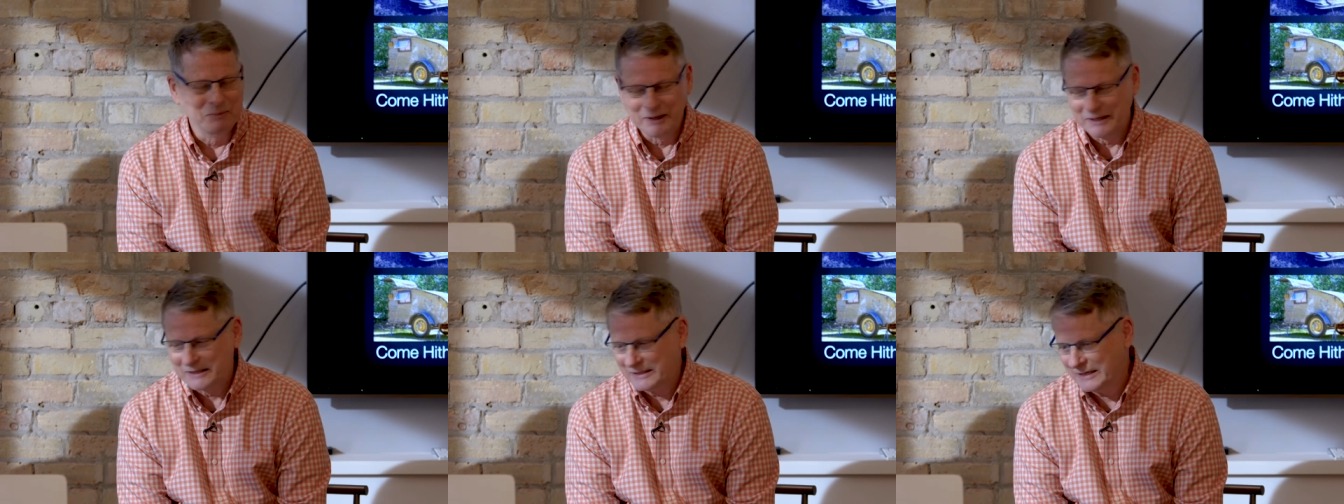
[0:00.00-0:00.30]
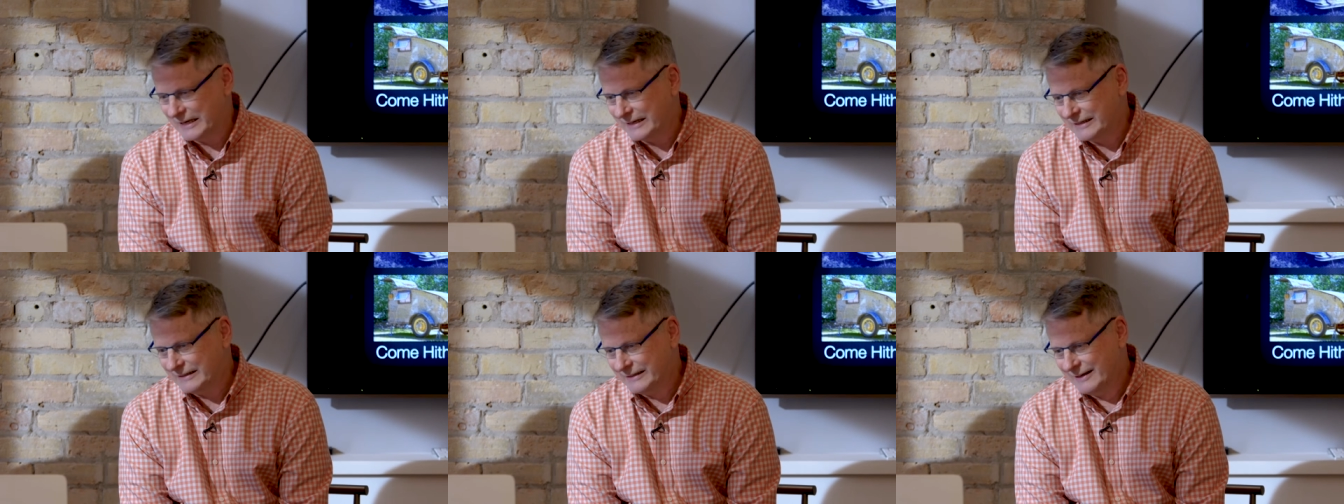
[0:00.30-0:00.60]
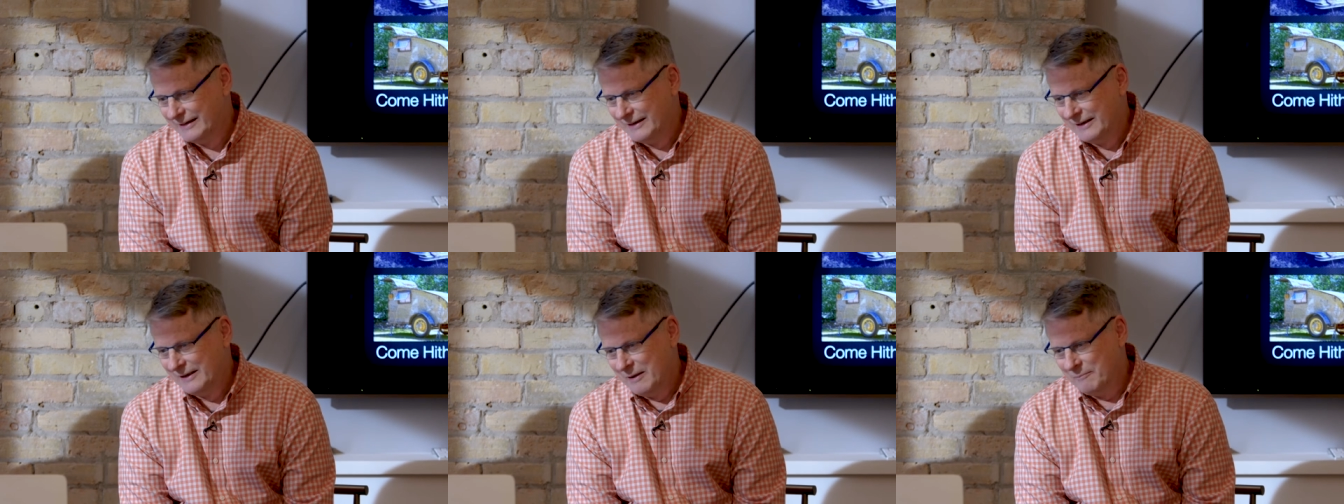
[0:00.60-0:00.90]
But, uh,
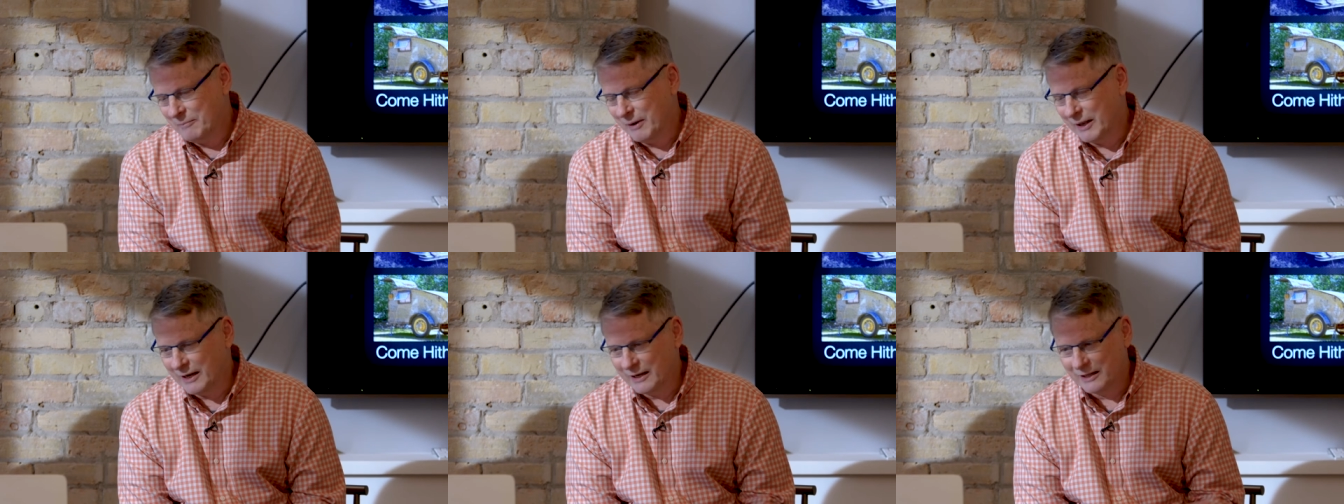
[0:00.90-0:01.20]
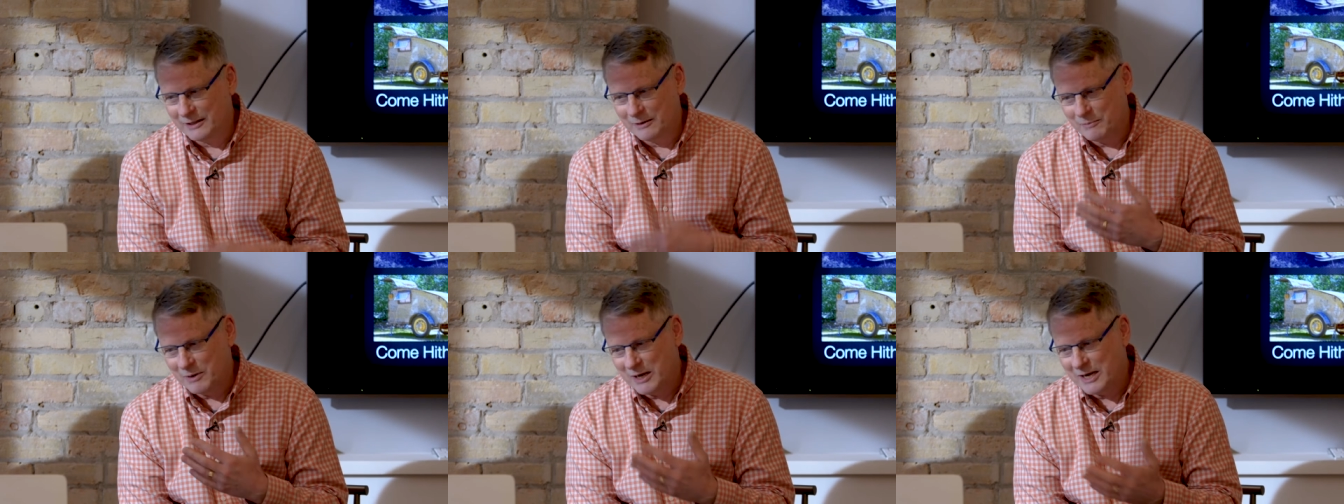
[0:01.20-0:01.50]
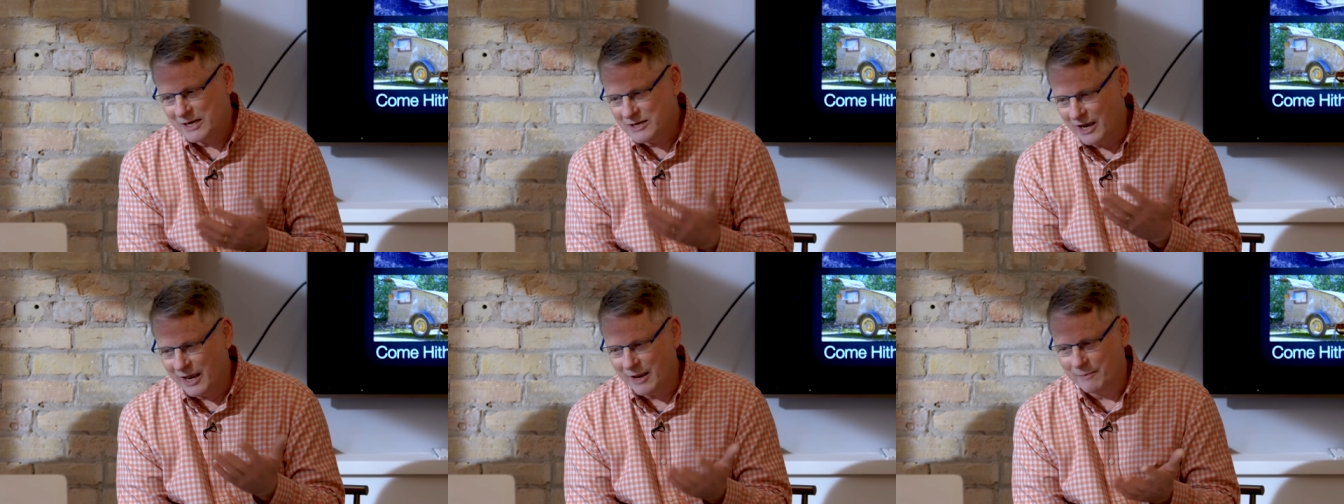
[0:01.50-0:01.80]
but in the
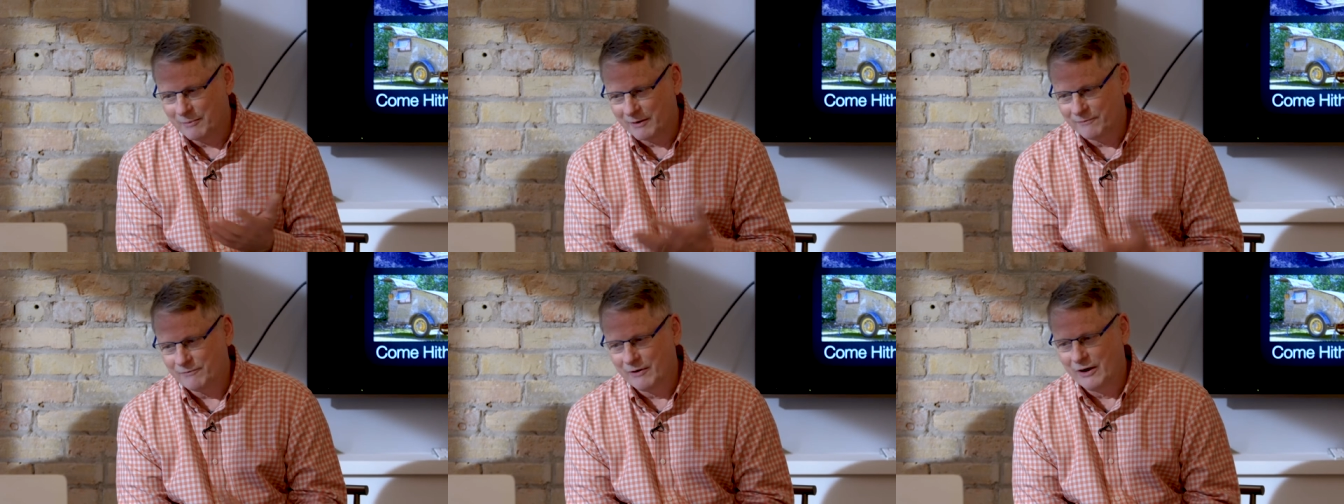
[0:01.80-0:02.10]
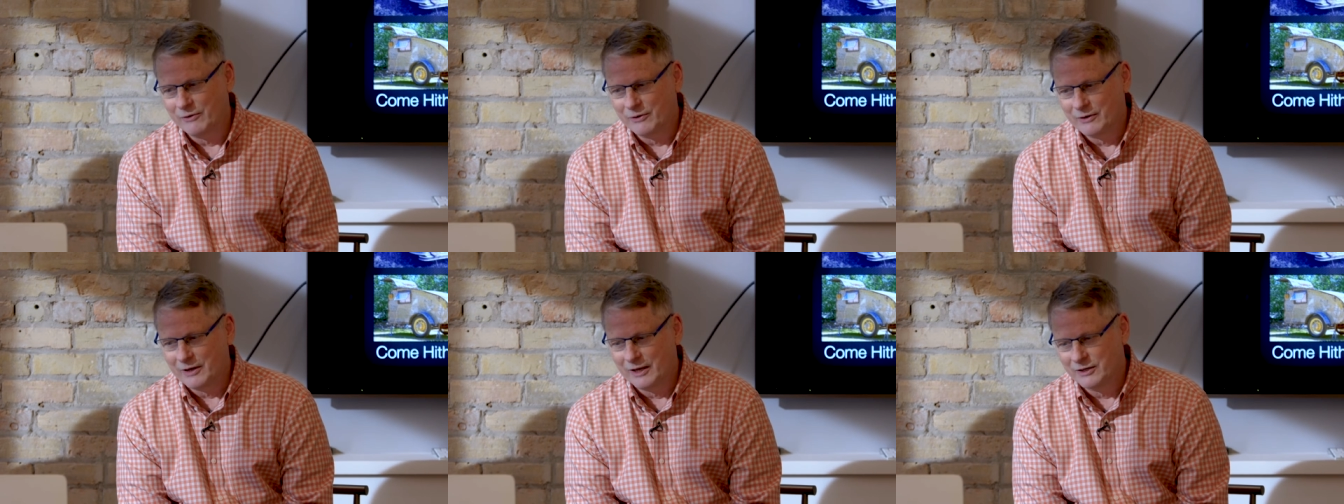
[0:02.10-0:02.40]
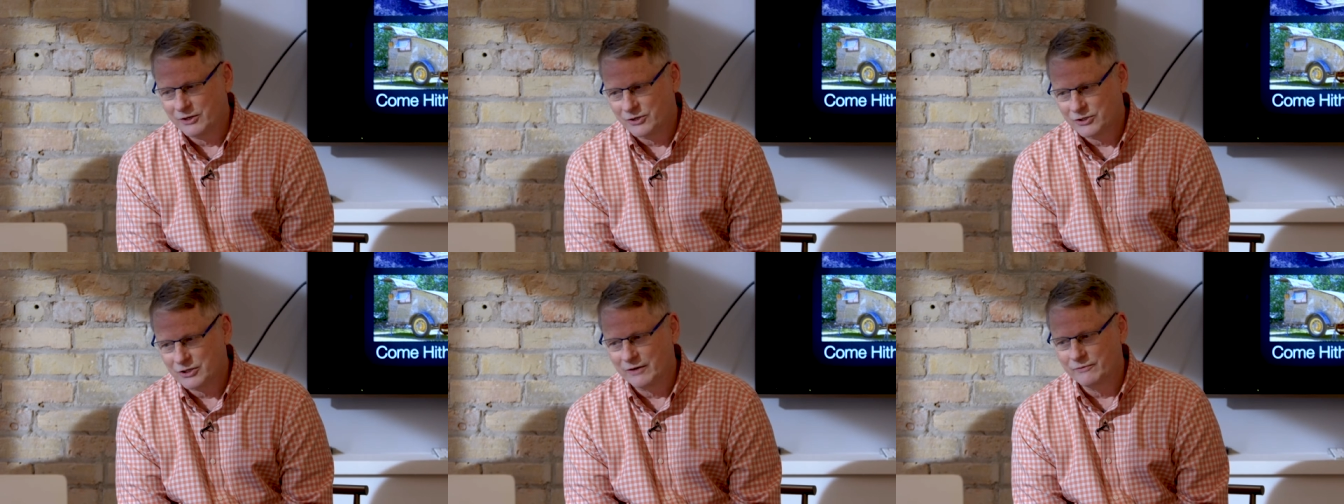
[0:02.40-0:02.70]
meantime, I found I
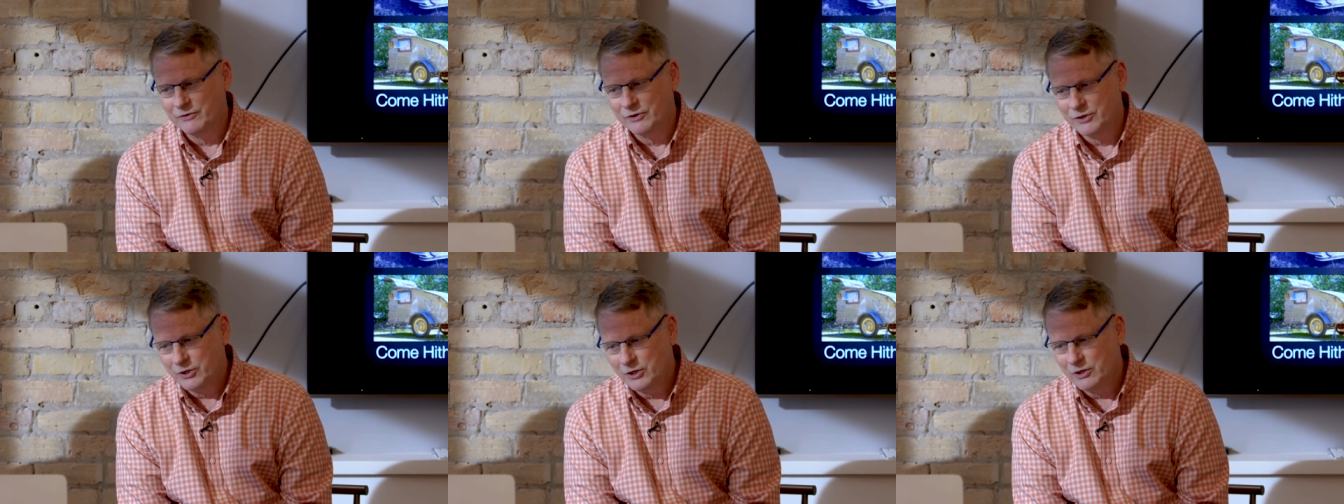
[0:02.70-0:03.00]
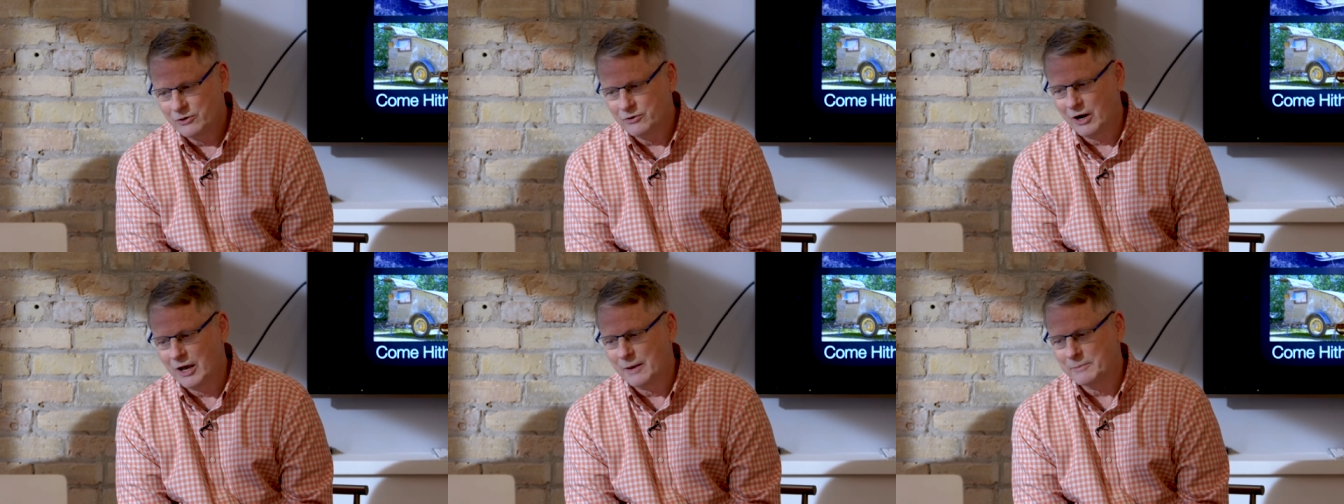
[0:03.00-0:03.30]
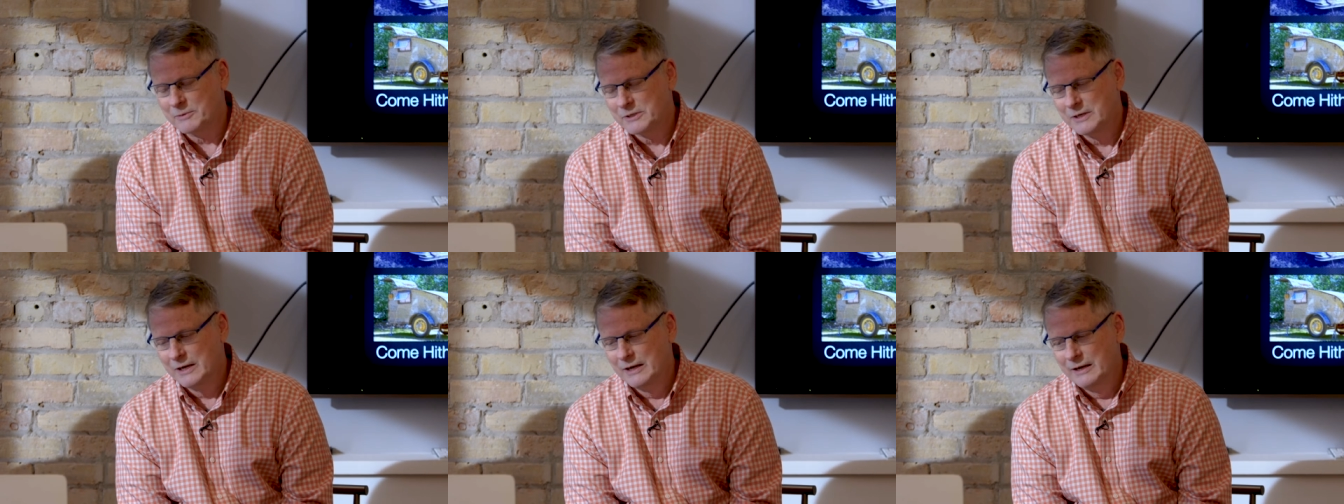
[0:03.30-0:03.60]
discovered
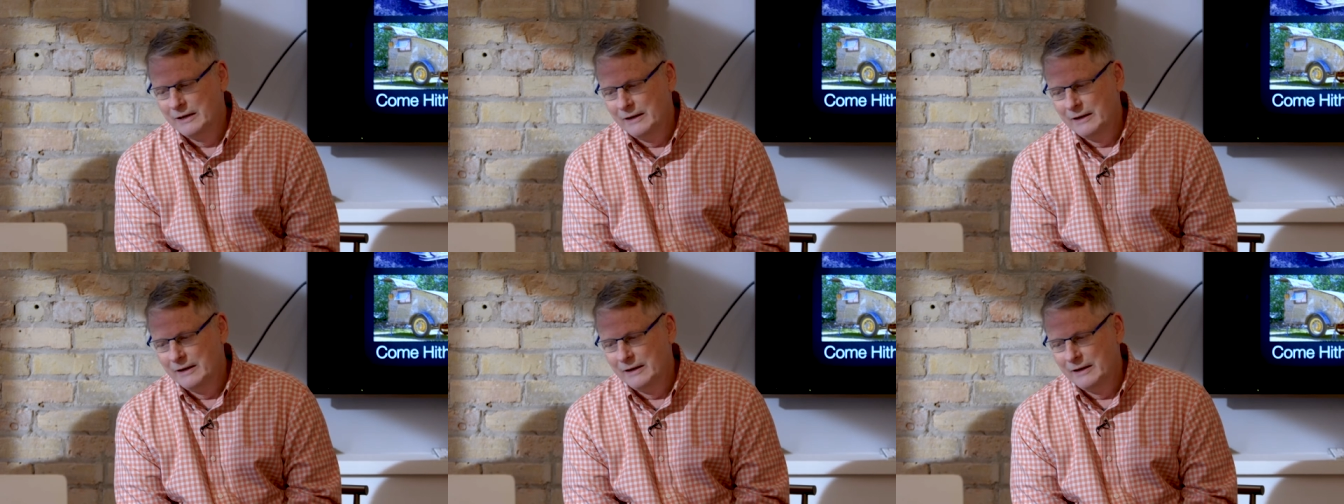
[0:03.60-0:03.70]
teardrops.